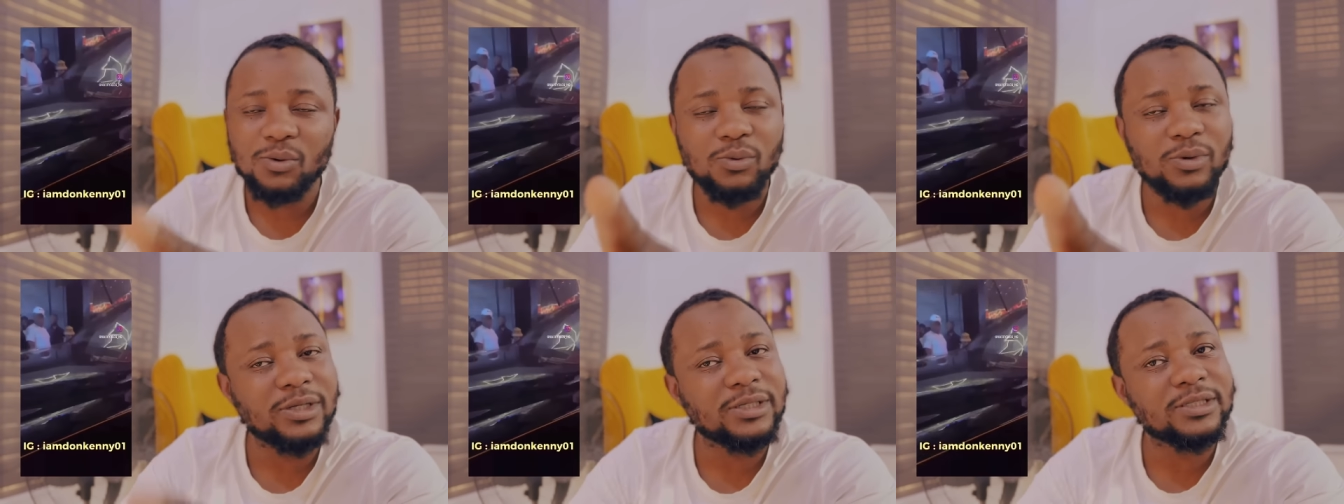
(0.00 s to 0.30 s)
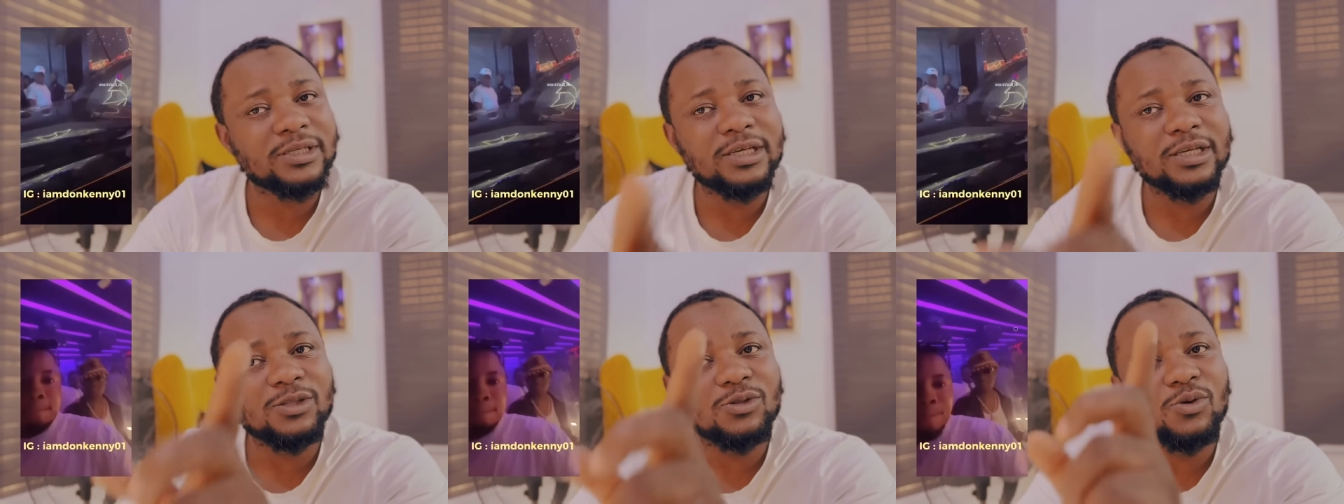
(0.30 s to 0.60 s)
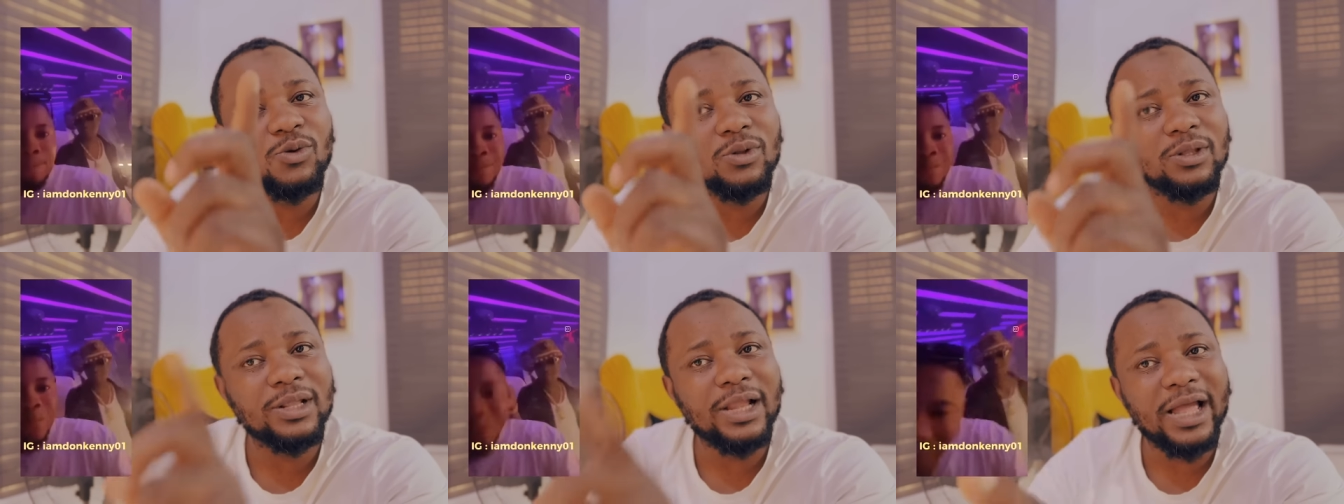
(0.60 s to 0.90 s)
Wizkid
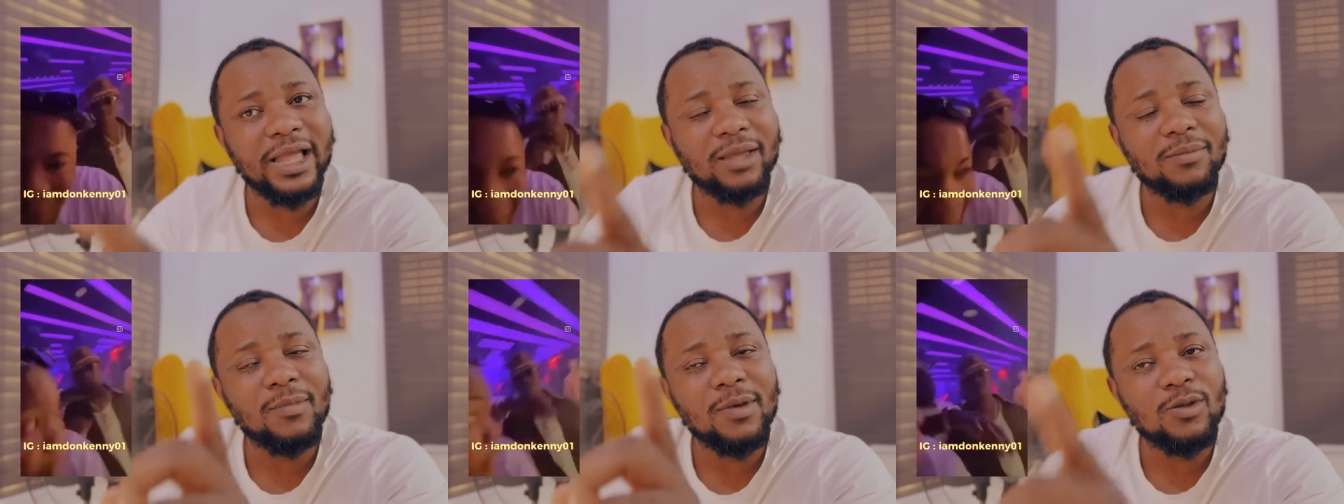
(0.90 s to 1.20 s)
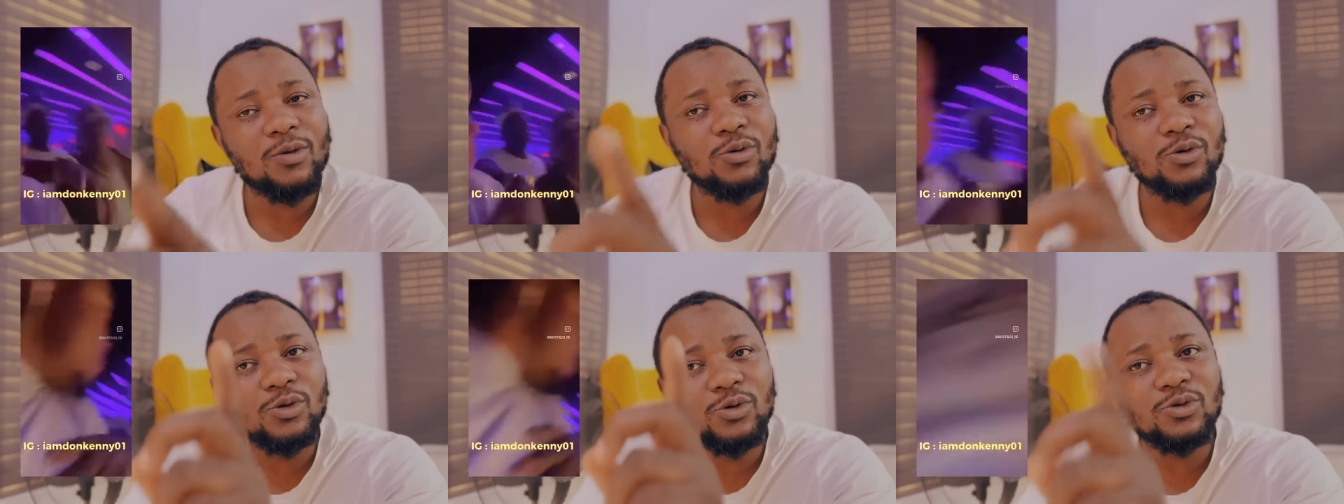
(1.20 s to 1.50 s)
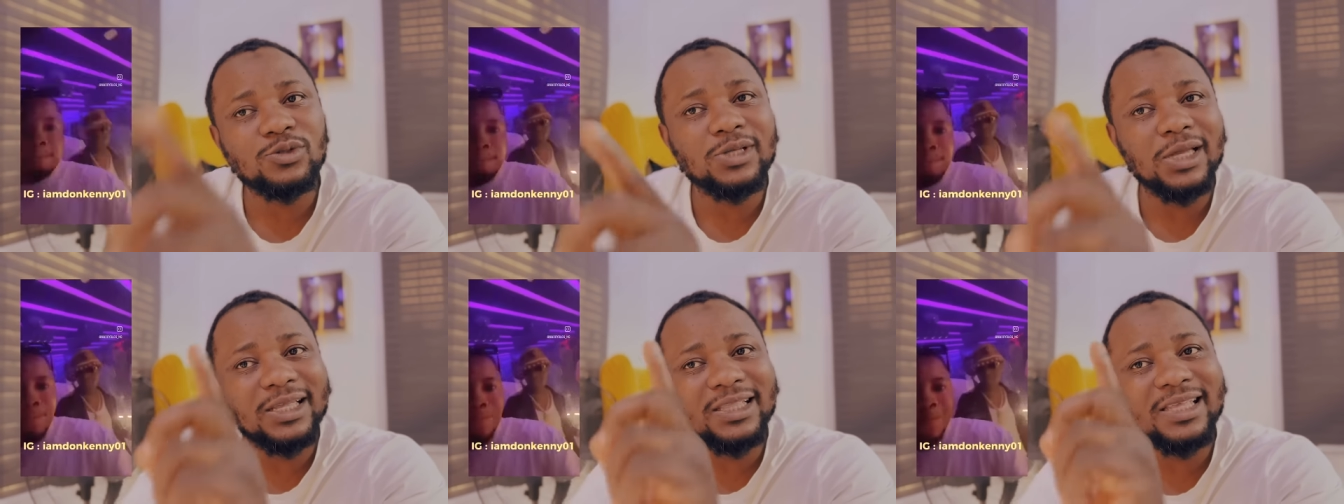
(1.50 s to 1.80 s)
no like me, you
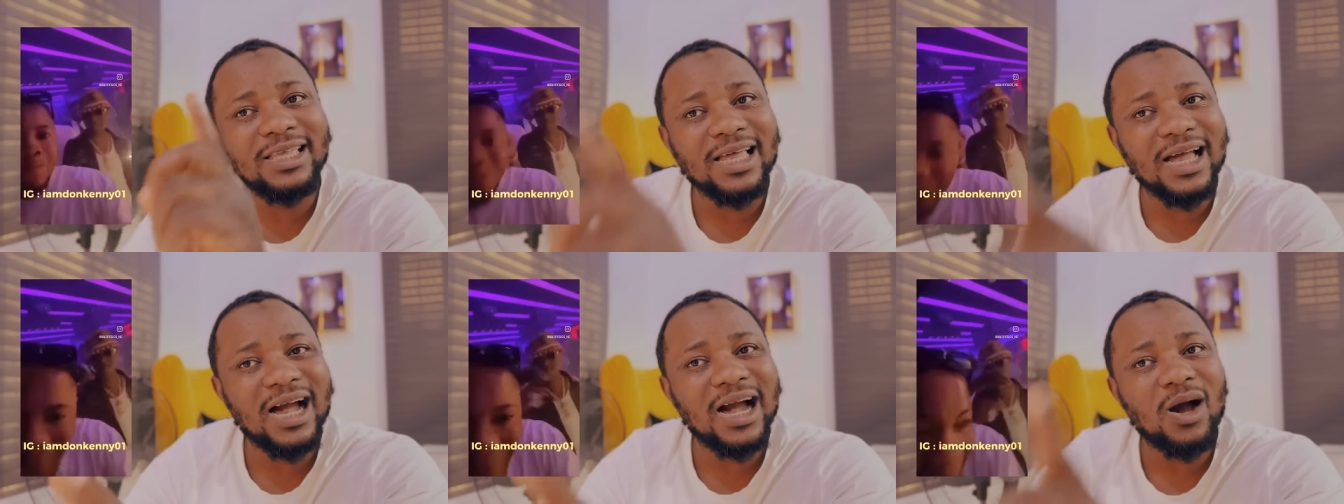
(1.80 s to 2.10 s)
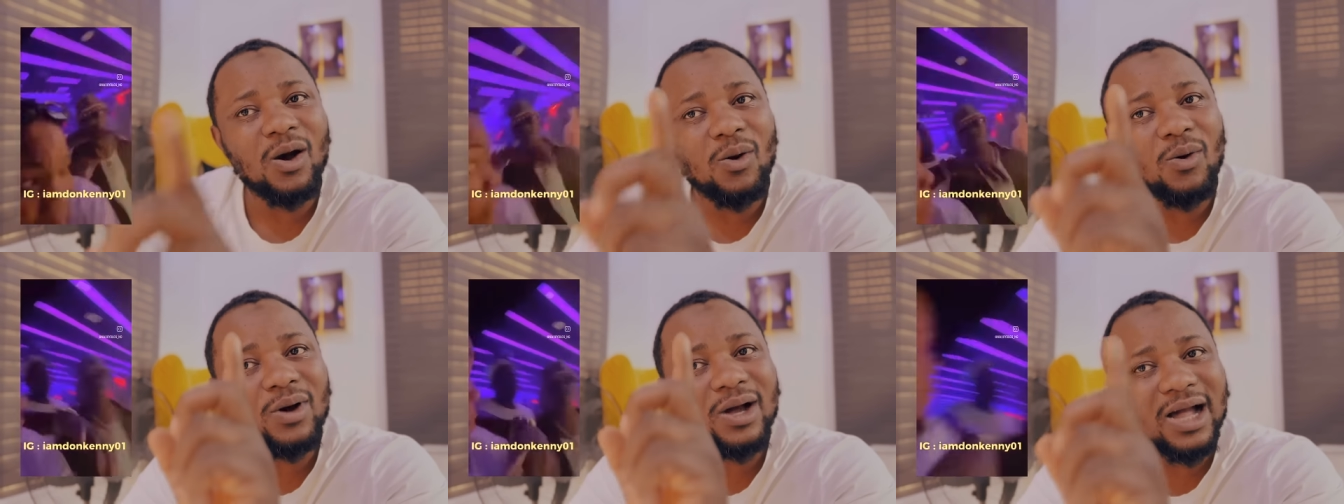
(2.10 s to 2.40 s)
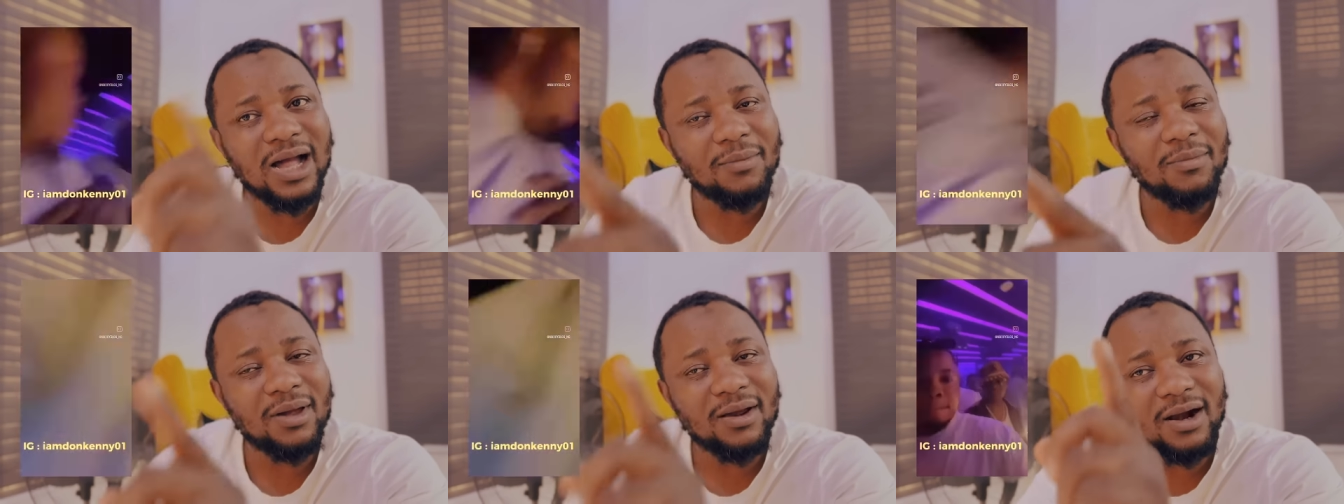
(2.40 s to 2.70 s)
use anyhow
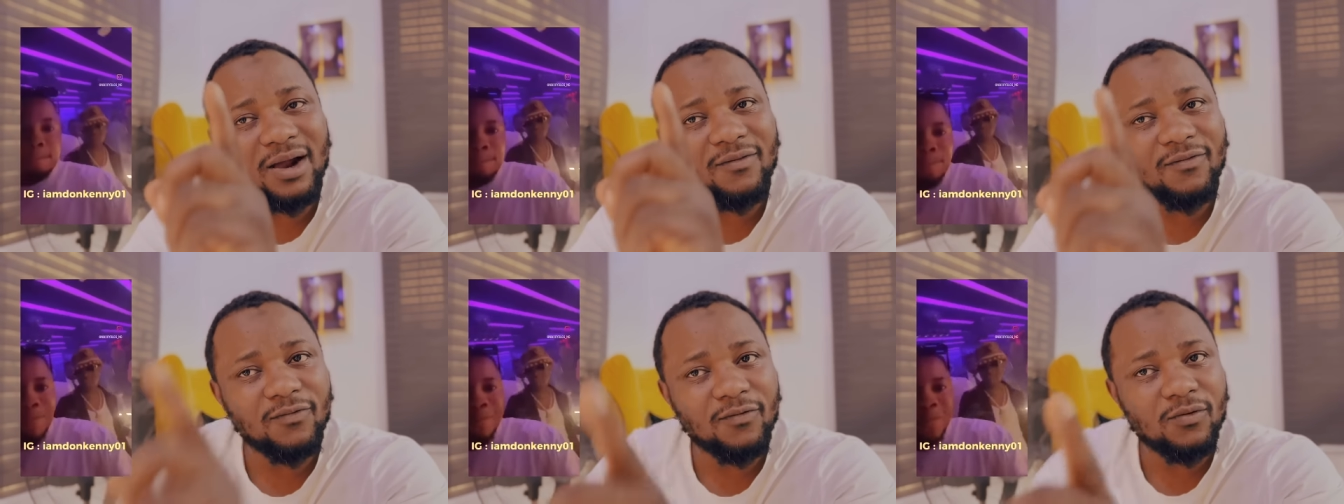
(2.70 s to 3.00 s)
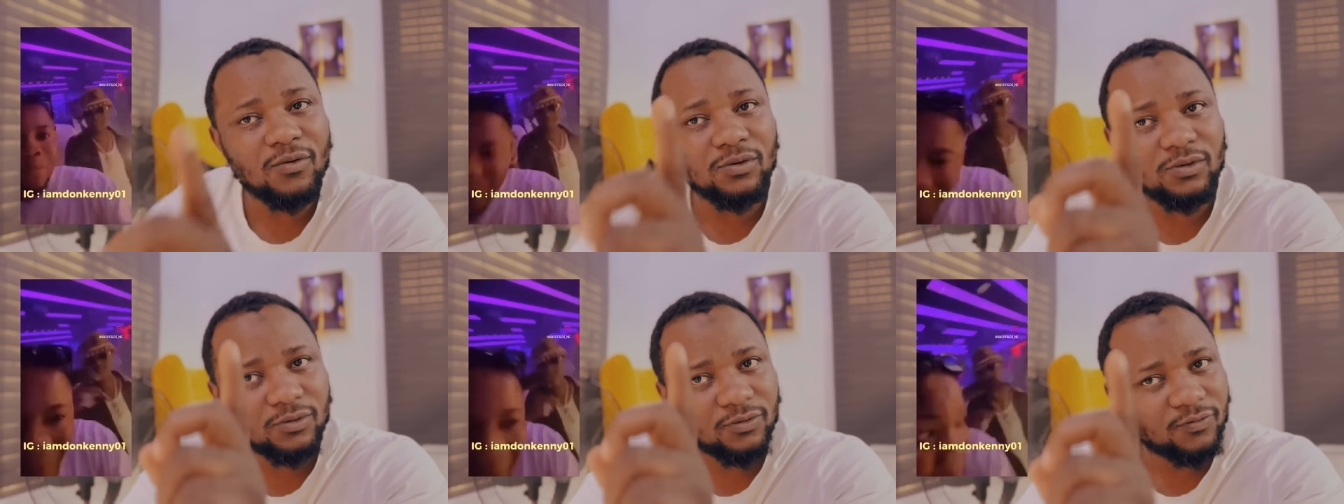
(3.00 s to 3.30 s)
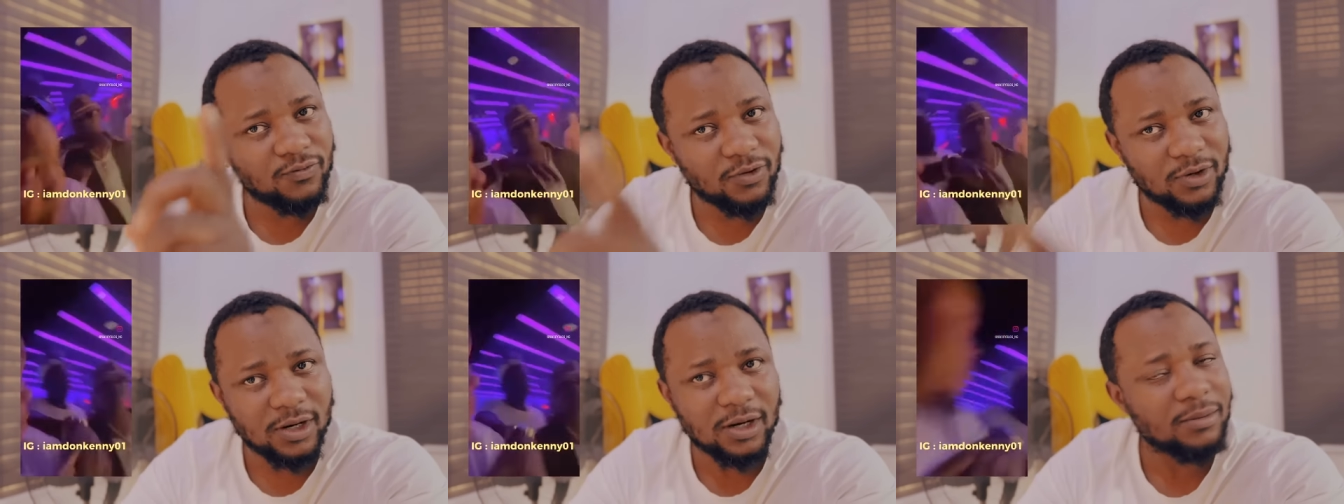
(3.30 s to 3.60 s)
camera phone
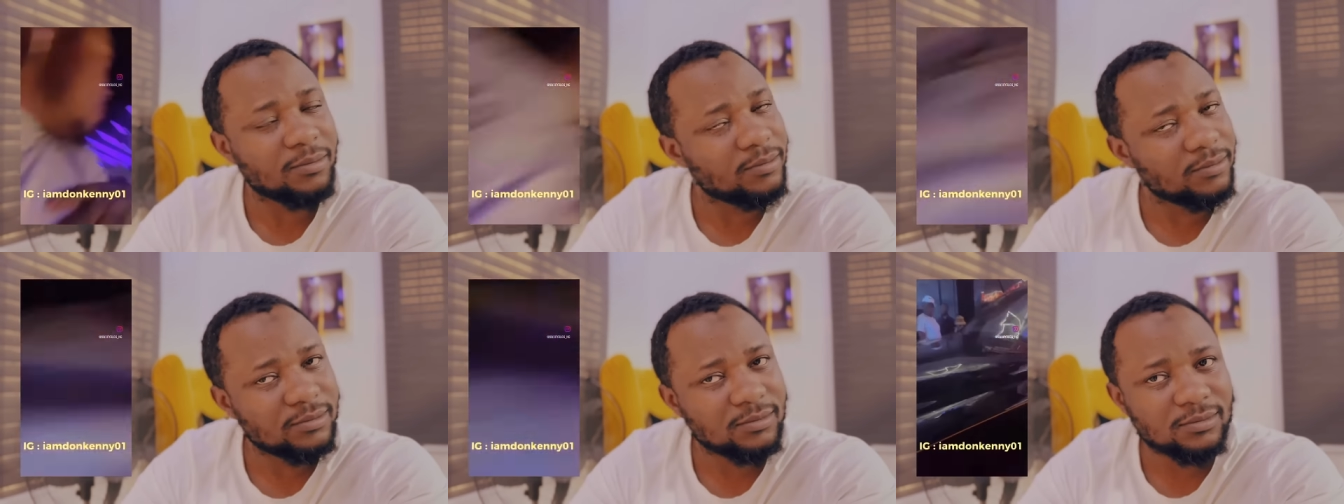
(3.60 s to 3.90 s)
for her.